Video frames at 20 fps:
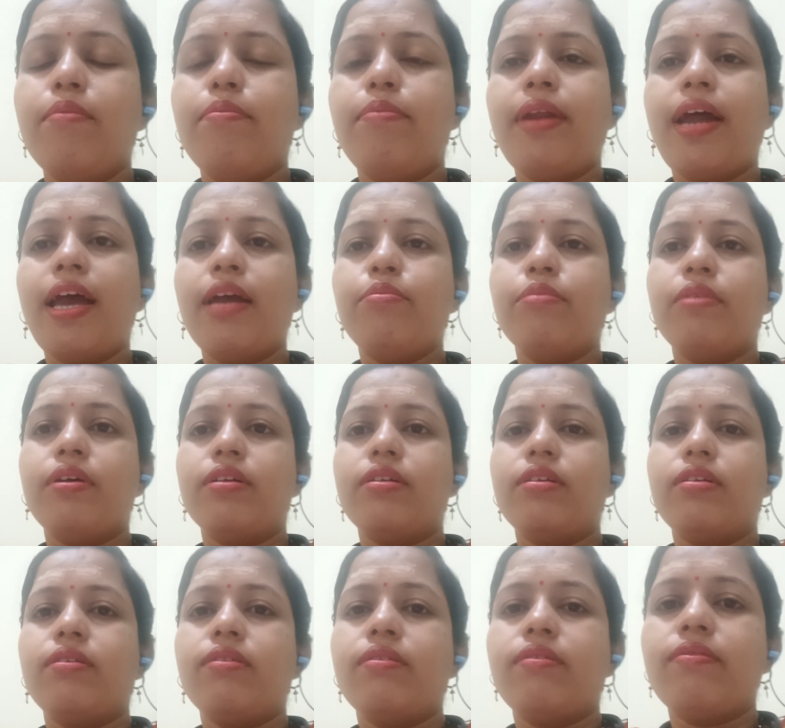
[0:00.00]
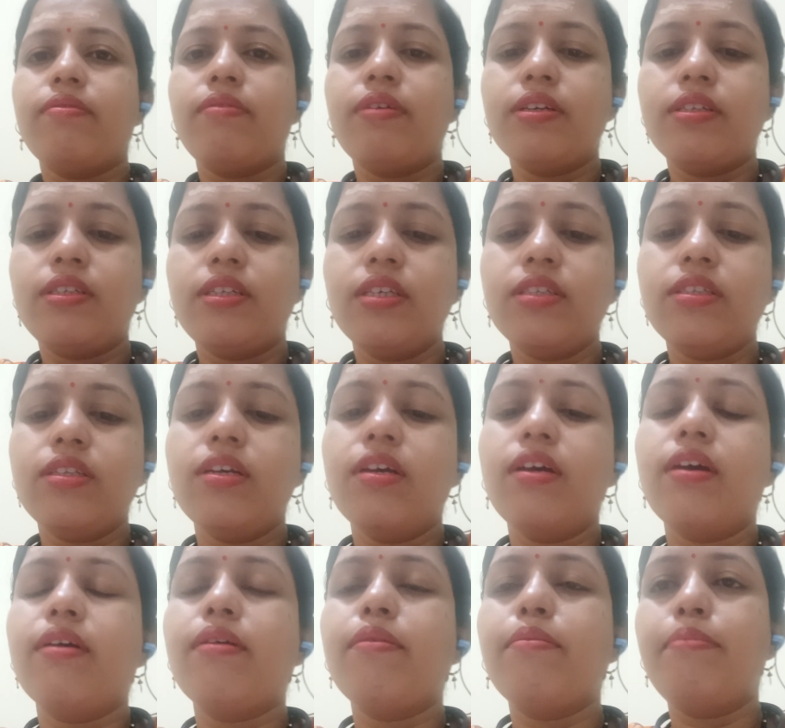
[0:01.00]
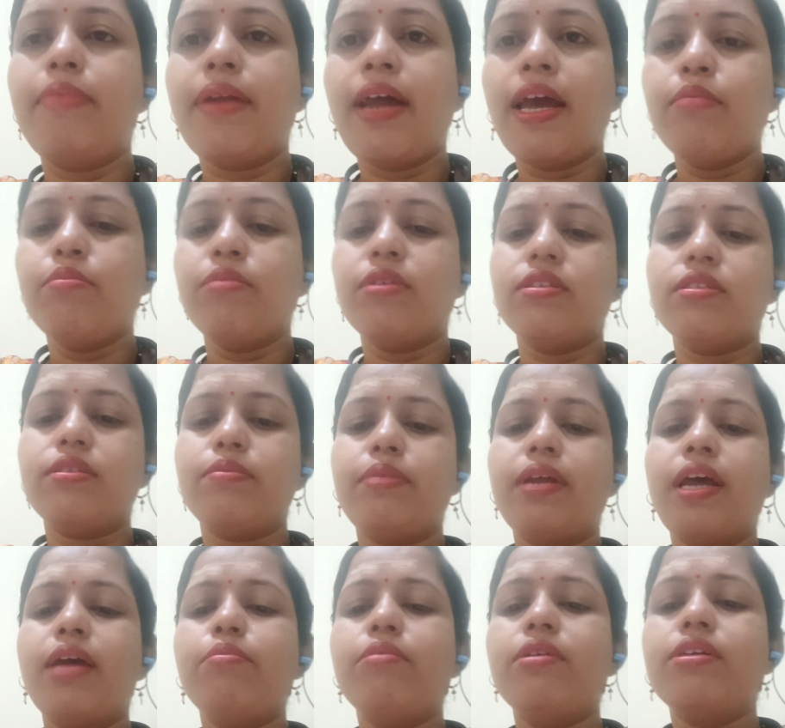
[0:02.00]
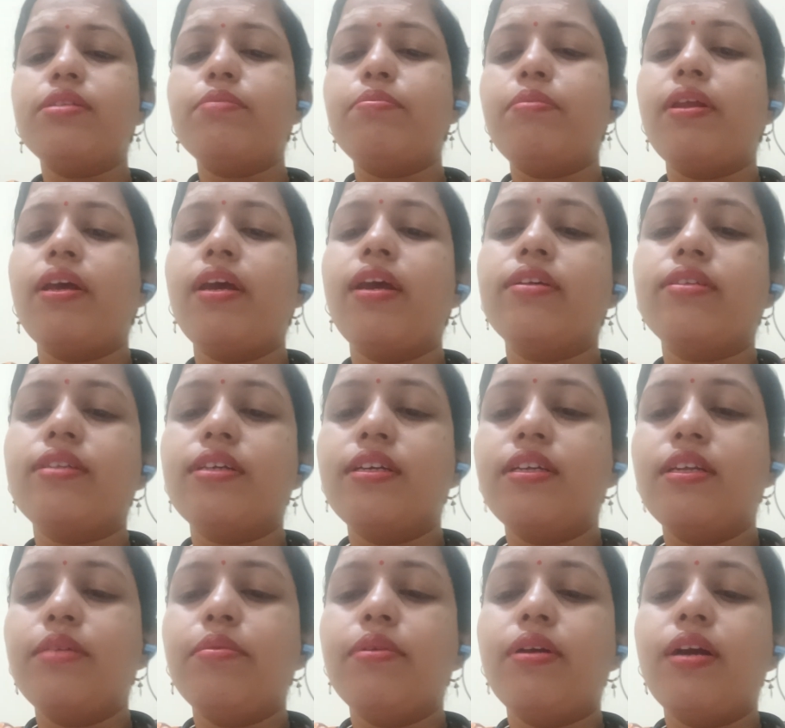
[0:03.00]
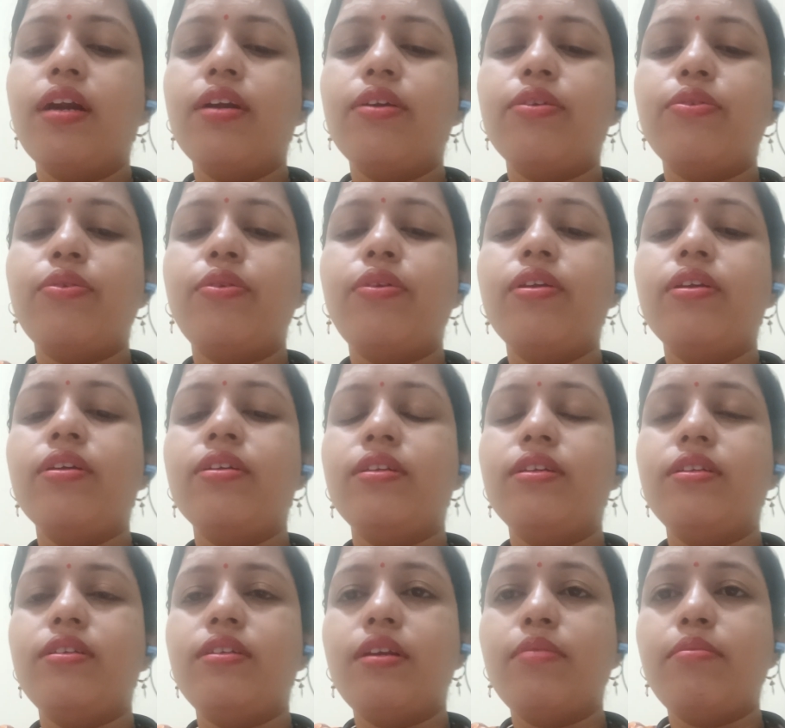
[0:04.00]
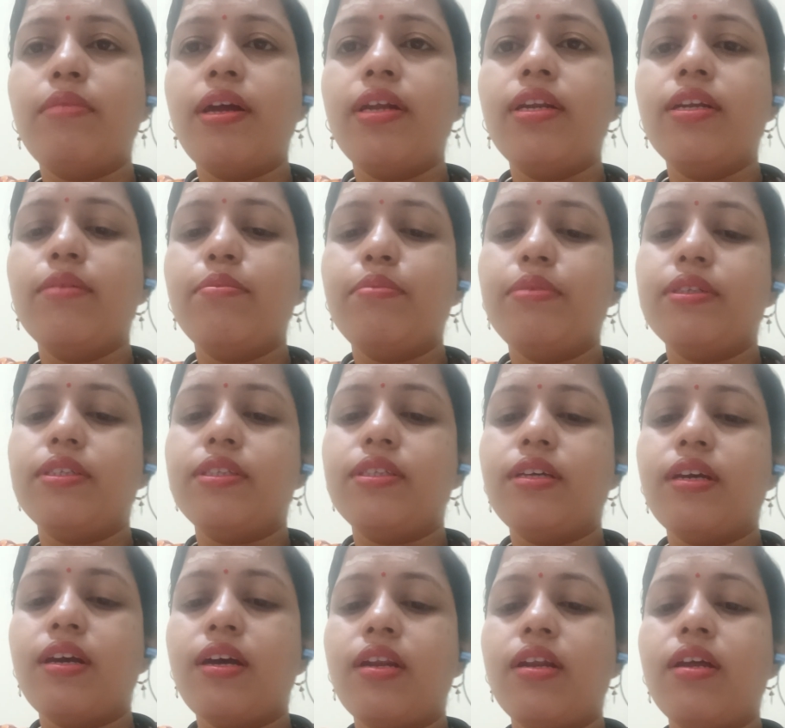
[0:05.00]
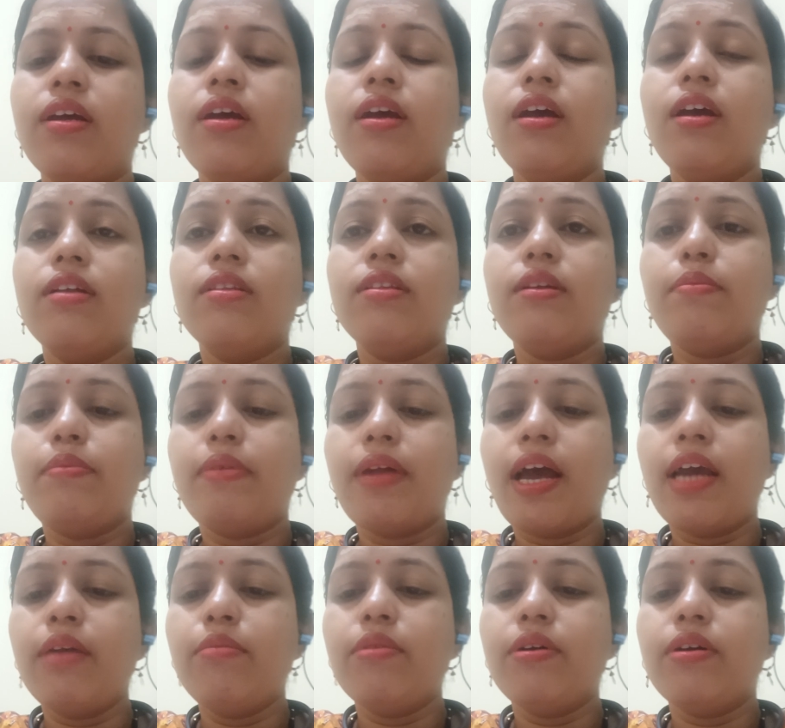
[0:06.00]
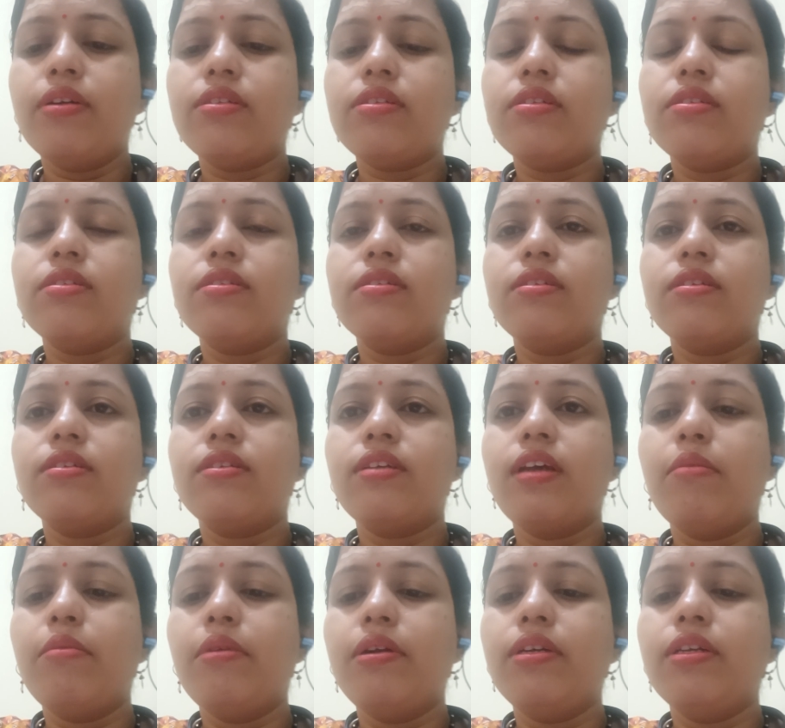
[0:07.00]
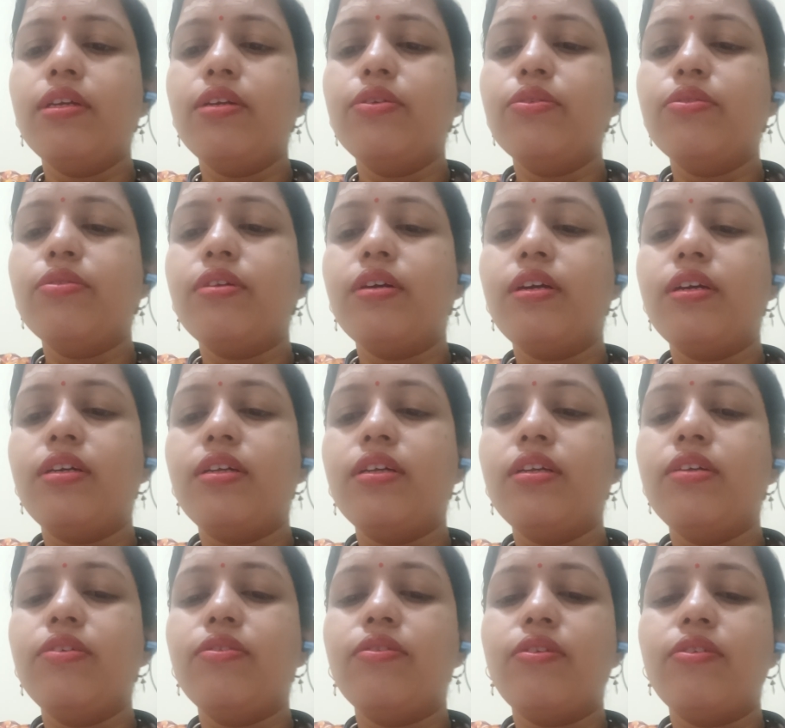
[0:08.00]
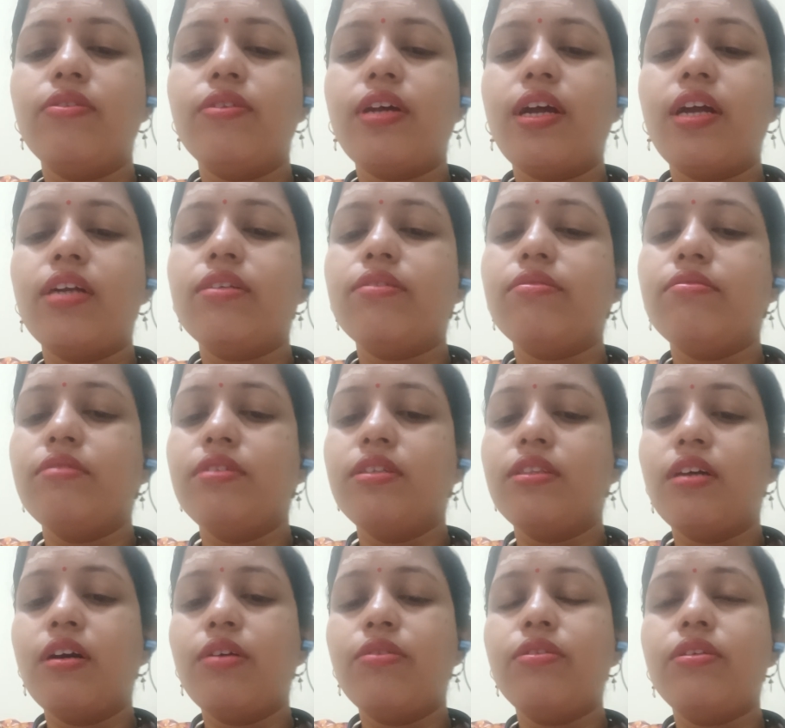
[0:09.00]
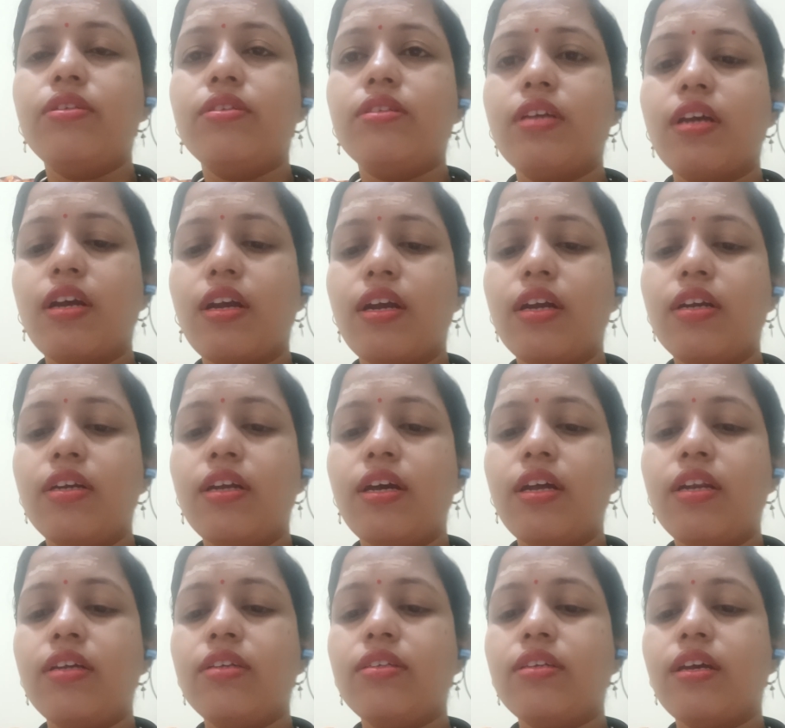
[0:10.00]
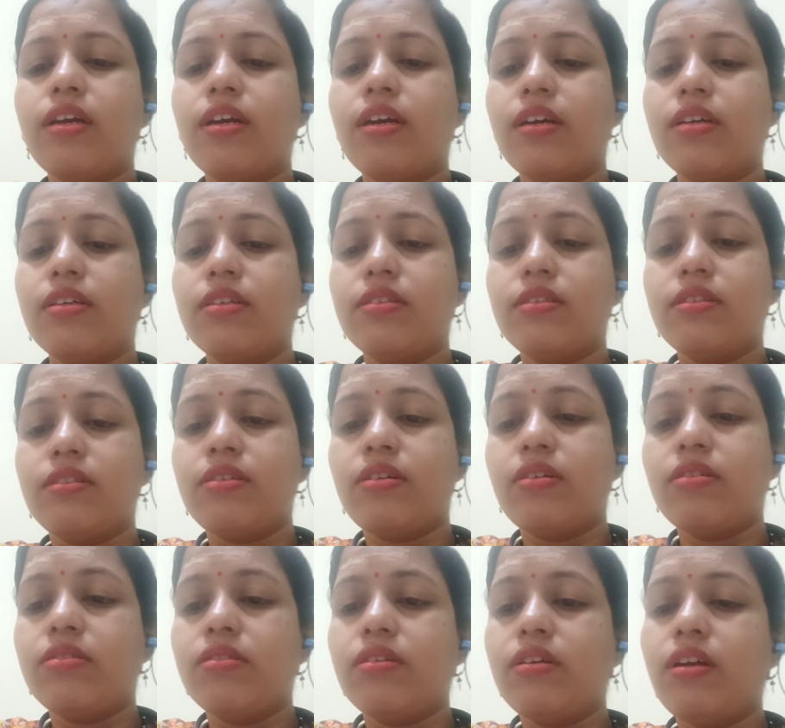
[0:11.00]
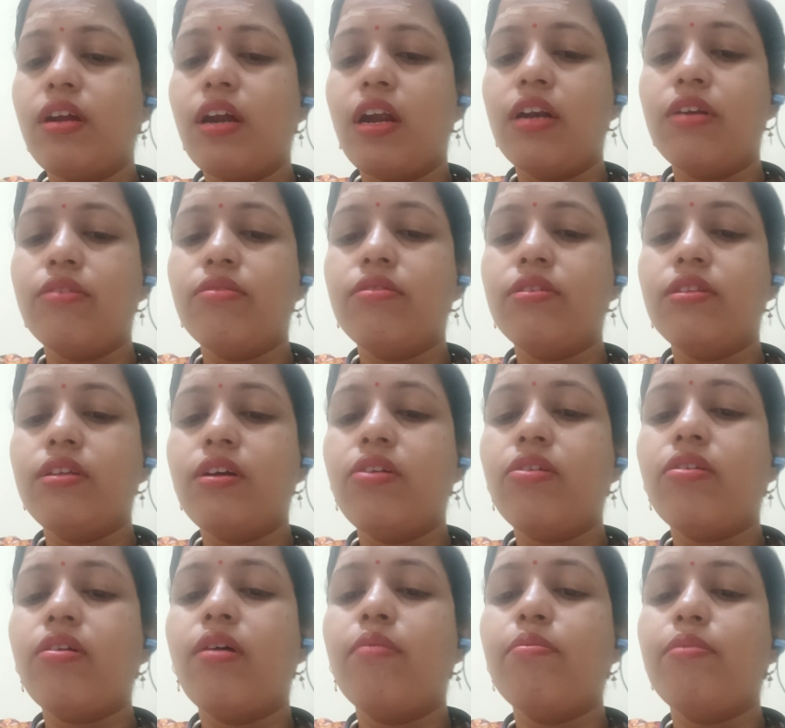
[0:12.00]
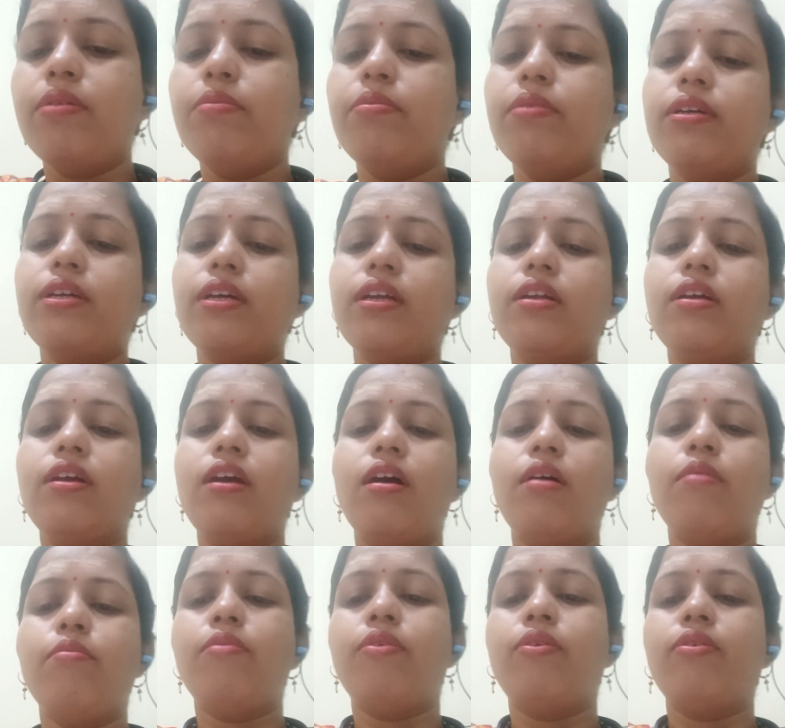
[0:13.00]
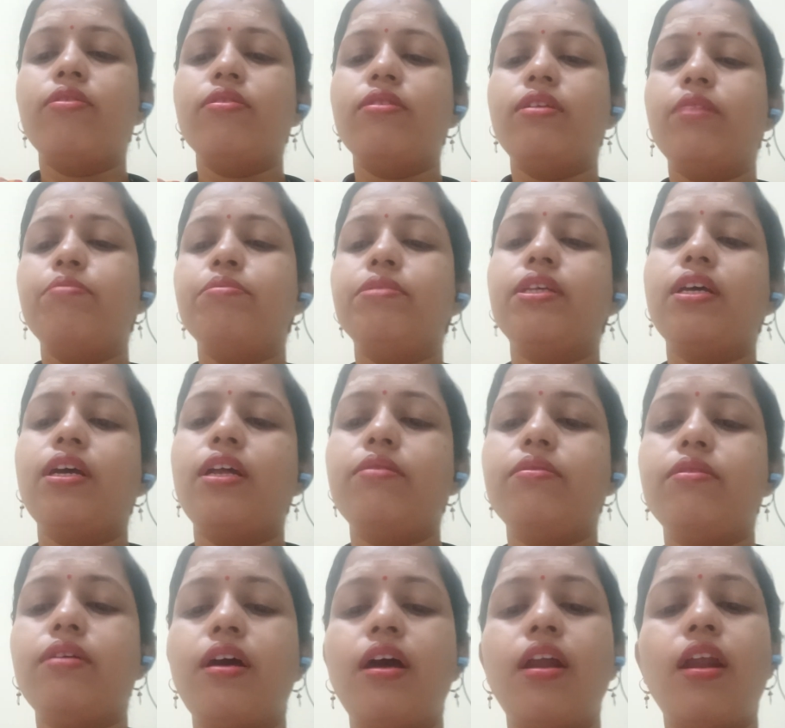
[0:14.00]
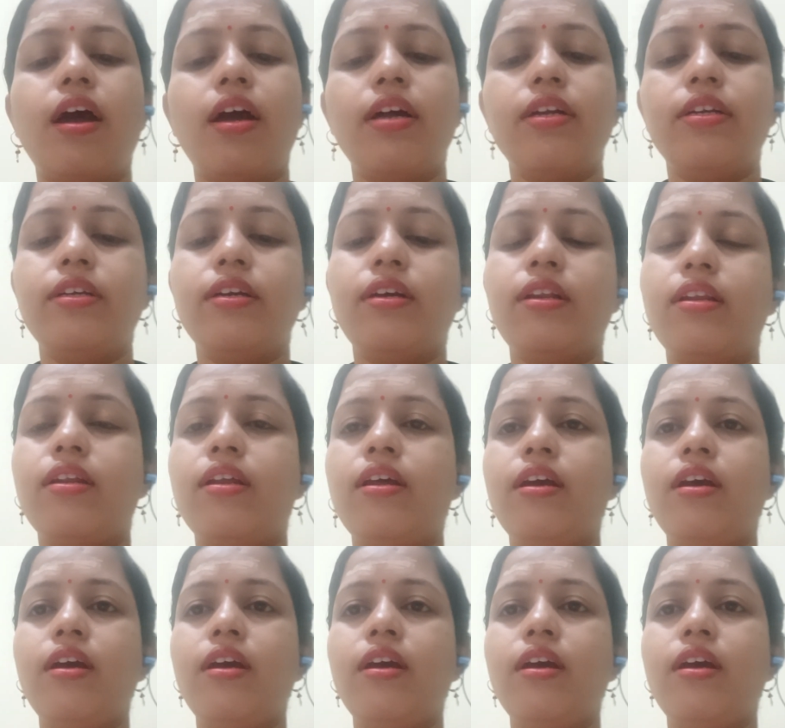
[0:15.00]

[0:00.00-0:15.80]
Primer. First is primers. Primers play a significant role in determining PCR. The primers 17 to 30 nucleotides without secondary structure and without complementary among themselves are ideal.